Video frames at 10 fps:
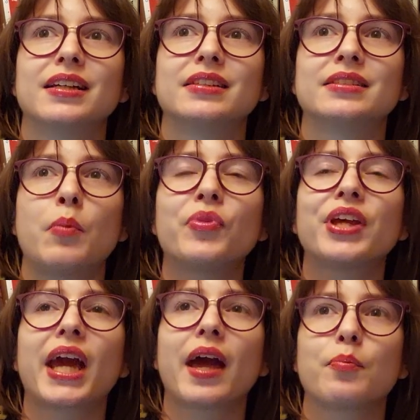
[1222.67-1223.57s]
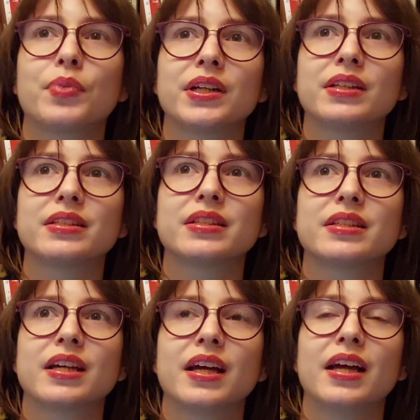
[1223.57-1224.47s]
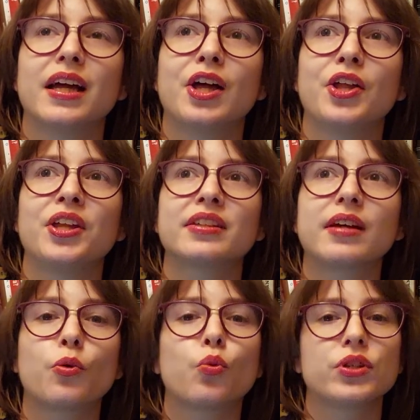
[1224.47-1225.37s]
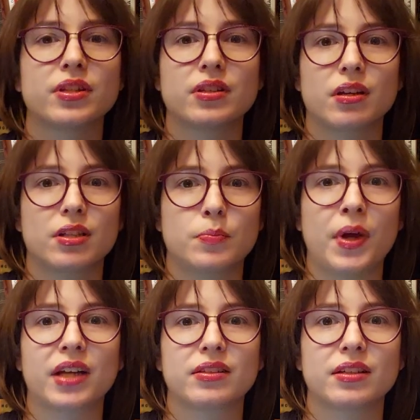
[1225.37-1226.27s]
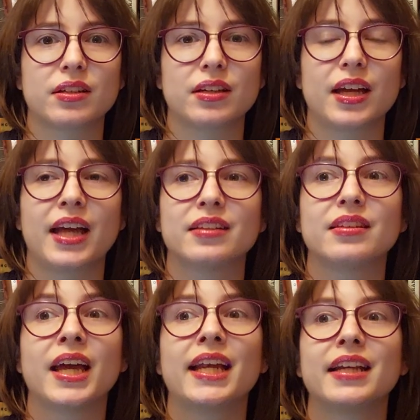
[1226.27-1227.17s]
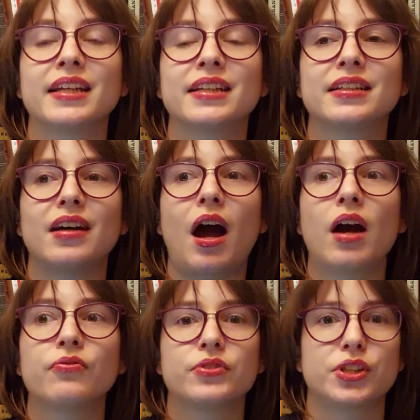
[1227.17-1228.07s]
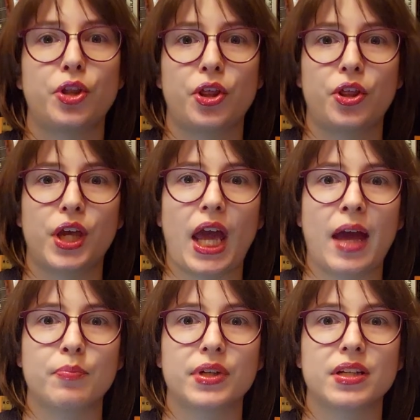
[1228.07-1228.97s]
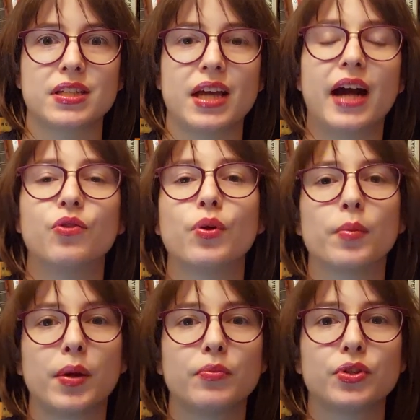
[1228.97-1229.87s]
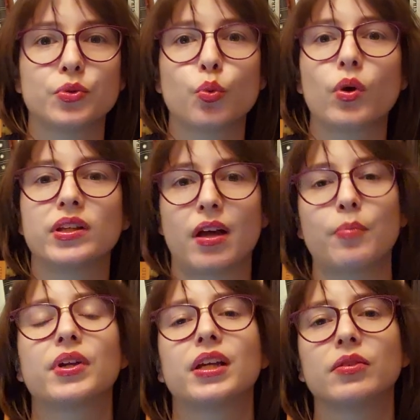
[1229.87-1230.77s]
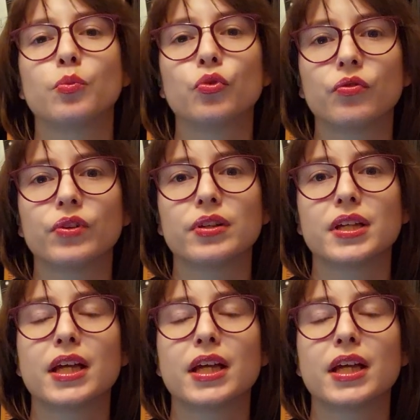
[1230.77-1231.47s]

something happens that I wasn't expecting. And then after the thing happens, I remembered what happened in the movie.